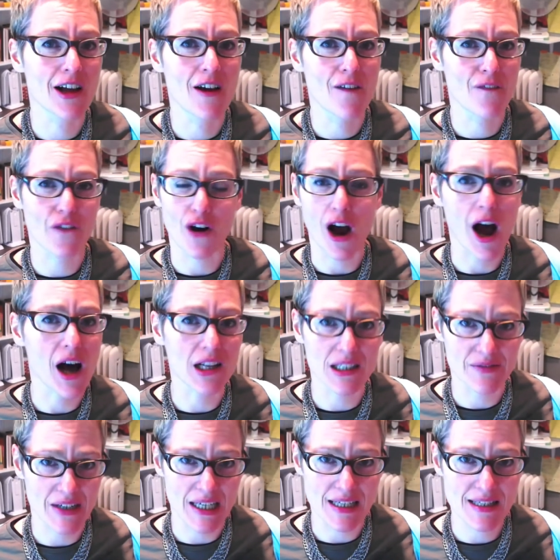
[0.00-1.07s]
for all of
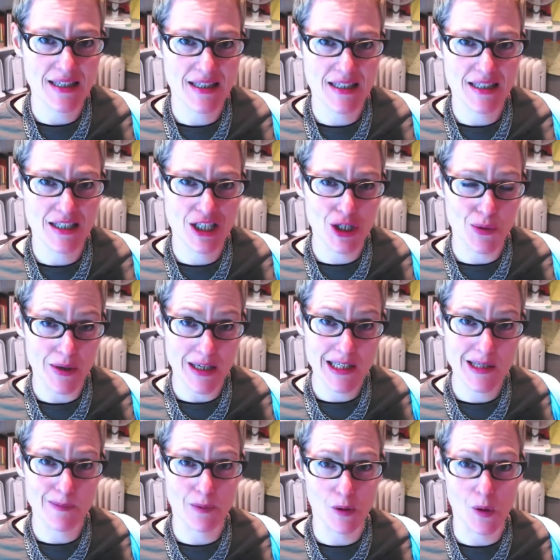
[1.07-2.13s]
us to
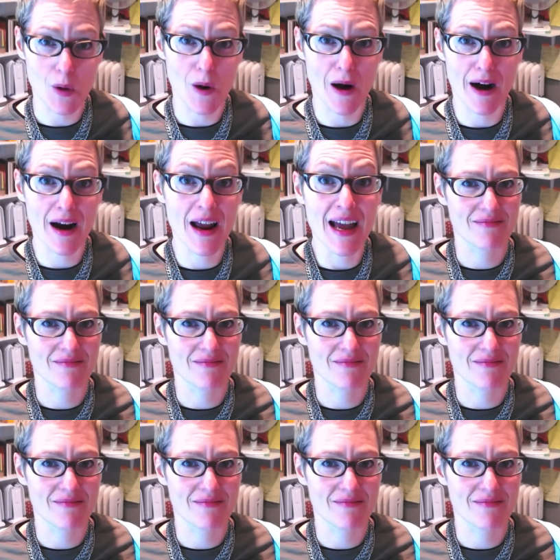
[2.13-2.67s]
explore.